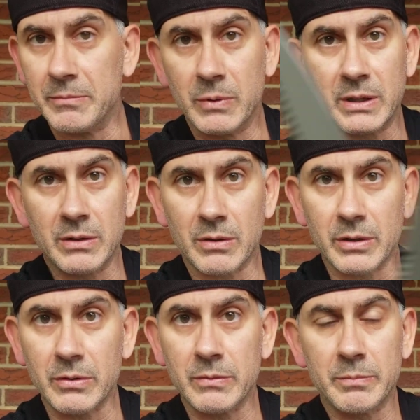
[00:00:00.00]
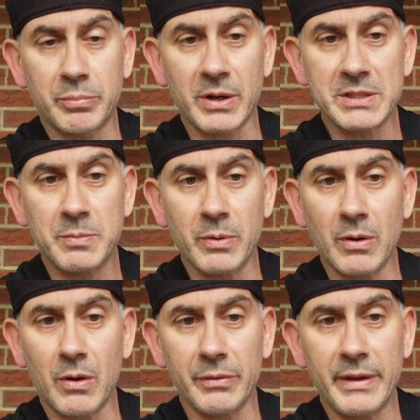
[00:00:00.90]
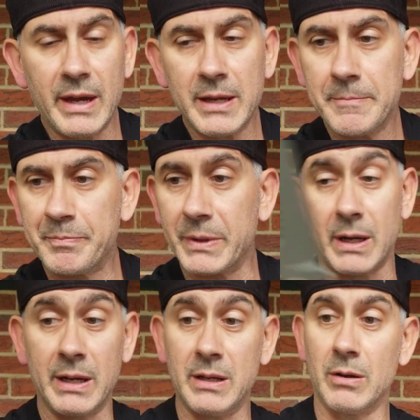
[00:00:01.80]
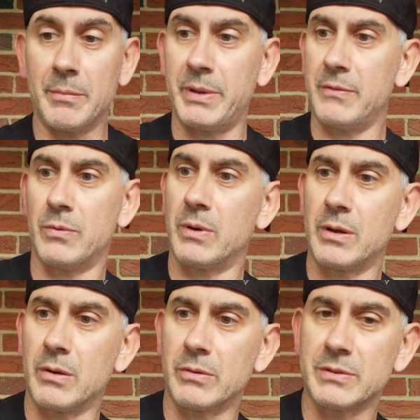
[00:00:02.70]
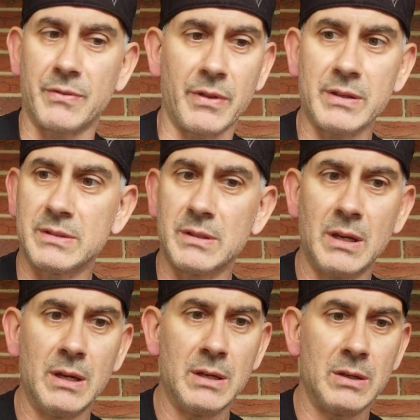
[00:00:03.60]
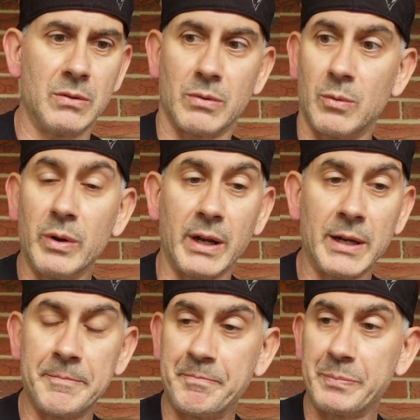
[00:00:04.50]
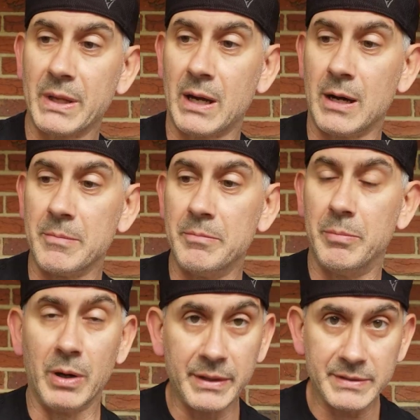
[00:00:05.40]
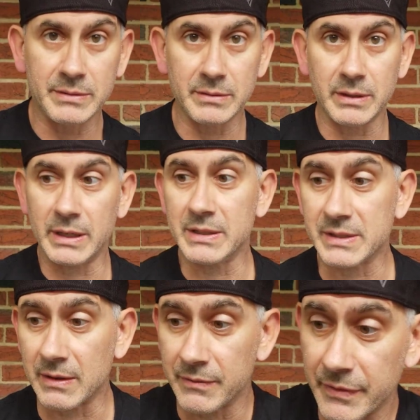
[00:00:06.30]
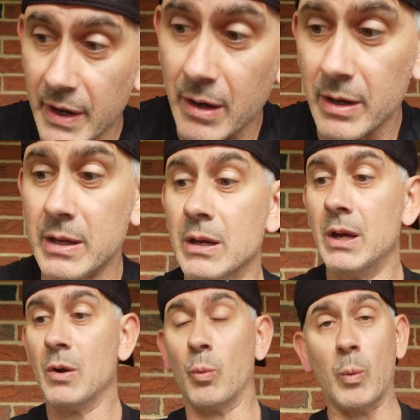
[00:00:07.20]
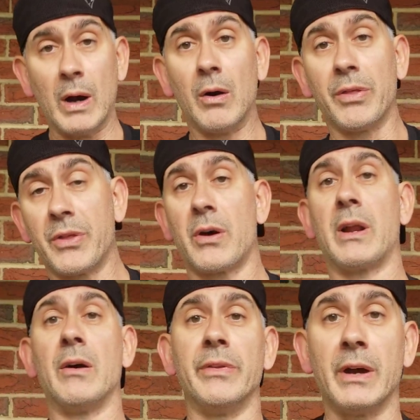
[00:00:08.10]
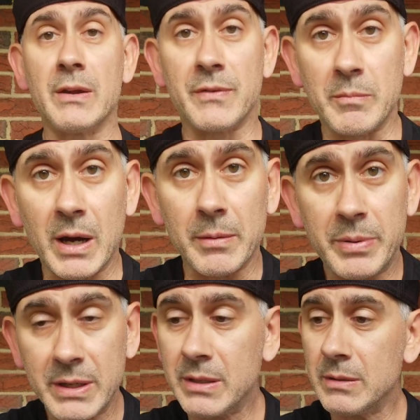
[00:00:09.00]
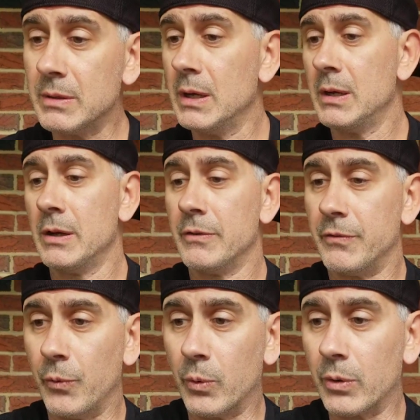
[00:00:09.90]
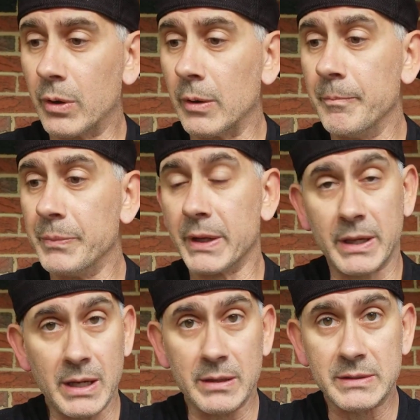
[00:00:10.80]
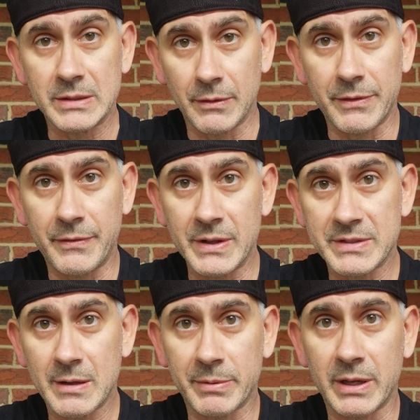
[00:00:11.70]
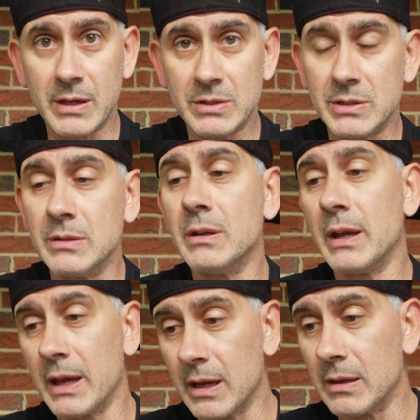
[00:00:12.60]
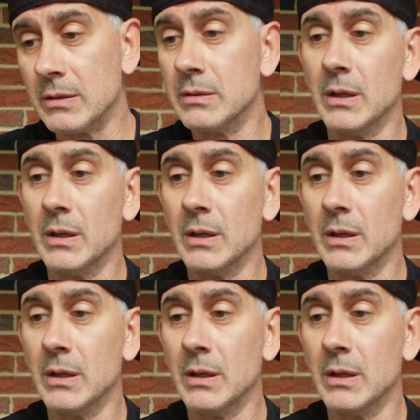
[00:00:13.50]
we can argue price point all day, and I did not pay $400 for this, nor would I. But it is a very well thought out knife, in my opinion, for, again, self-defense application and